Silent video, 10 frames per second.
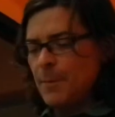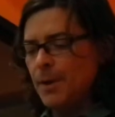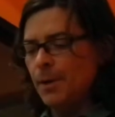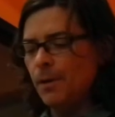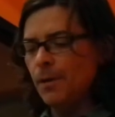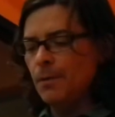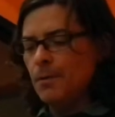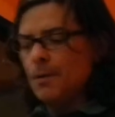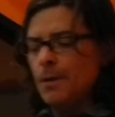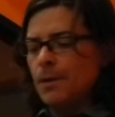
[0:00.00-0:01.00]
Dear,
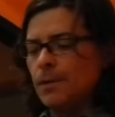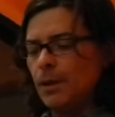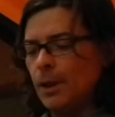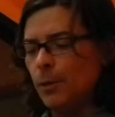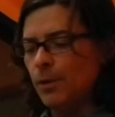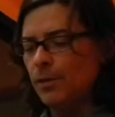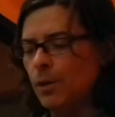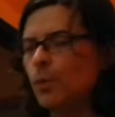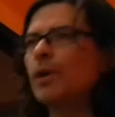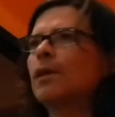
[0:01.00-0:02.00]

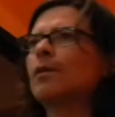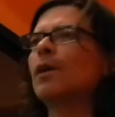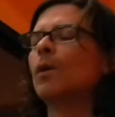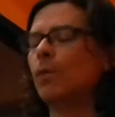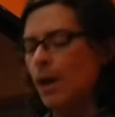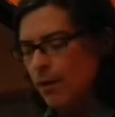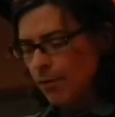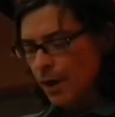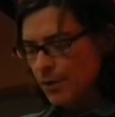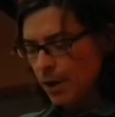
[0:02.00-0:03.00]
delinquency wins
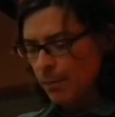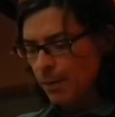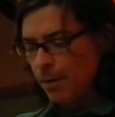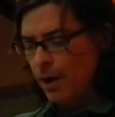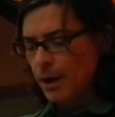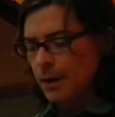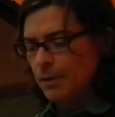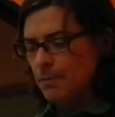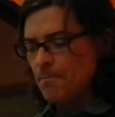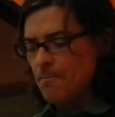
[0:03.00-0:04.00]
whenever I check my pockets.
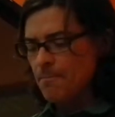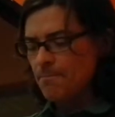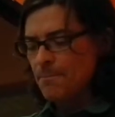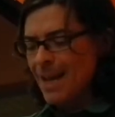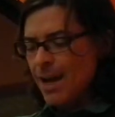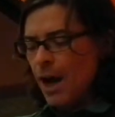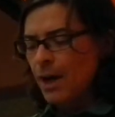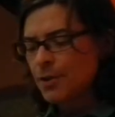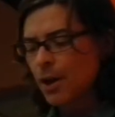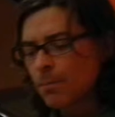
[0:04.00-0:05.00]

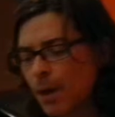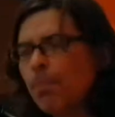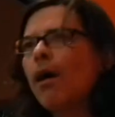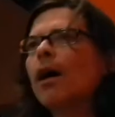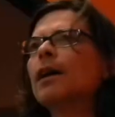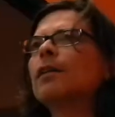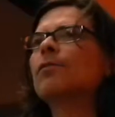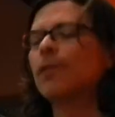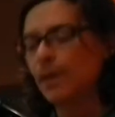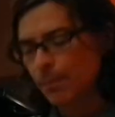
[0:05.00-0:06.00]
I check my pockets
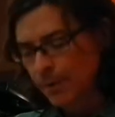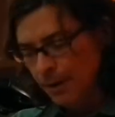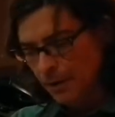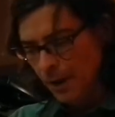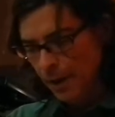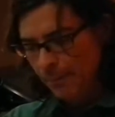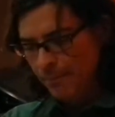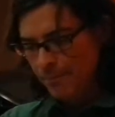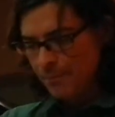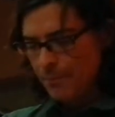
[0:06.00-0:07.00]
for the umpteenth time.
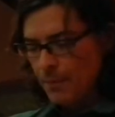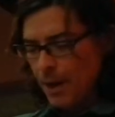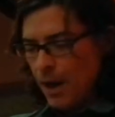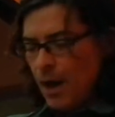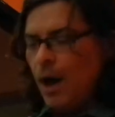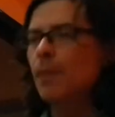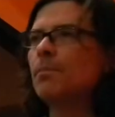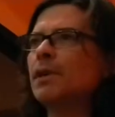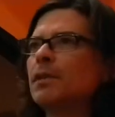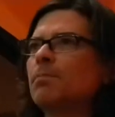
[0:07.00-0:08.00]
I
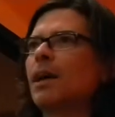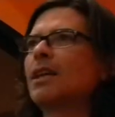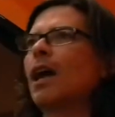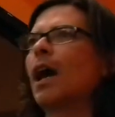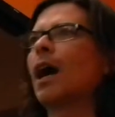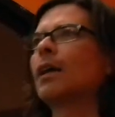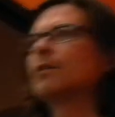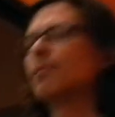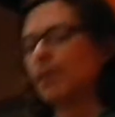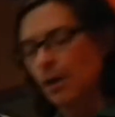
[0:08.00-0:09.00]
miss my cat,
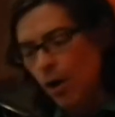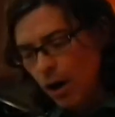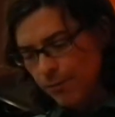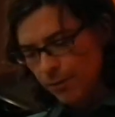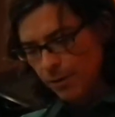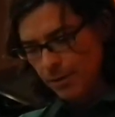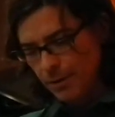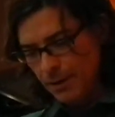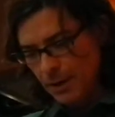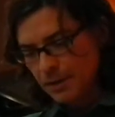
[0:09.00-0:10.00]
something awful.
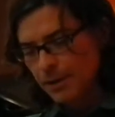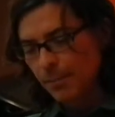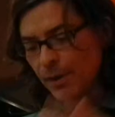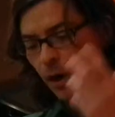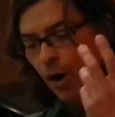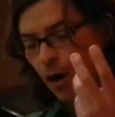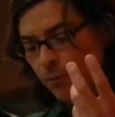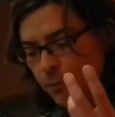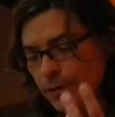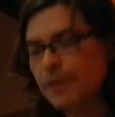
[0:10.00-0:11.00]
Something
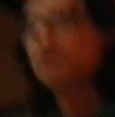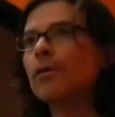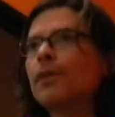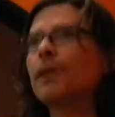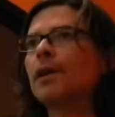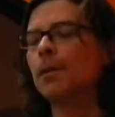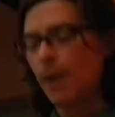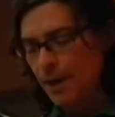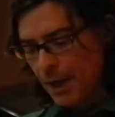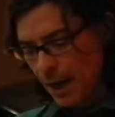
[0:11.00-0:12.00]
awful is lurking in
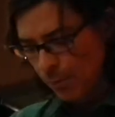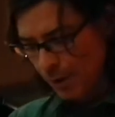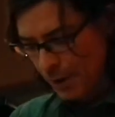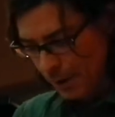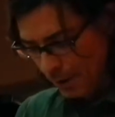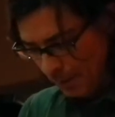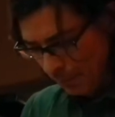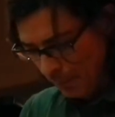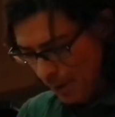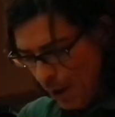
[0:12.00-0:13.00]
my camera
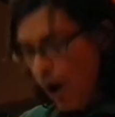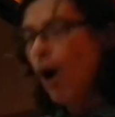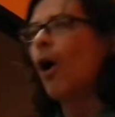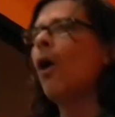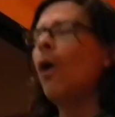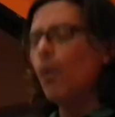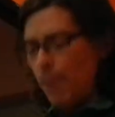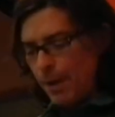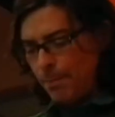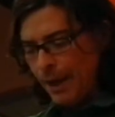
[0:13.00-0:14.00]
kingdom. All
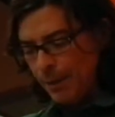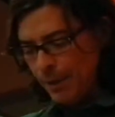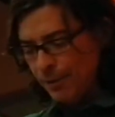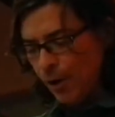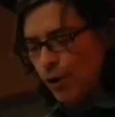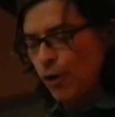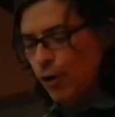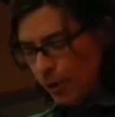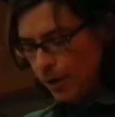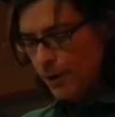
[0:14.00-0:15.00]
my payments are
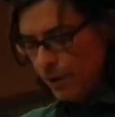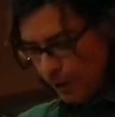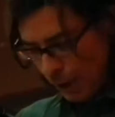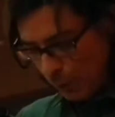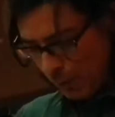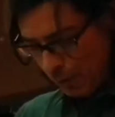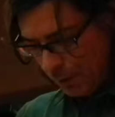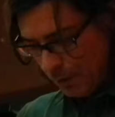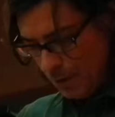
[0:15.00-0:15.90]
currently delinquent.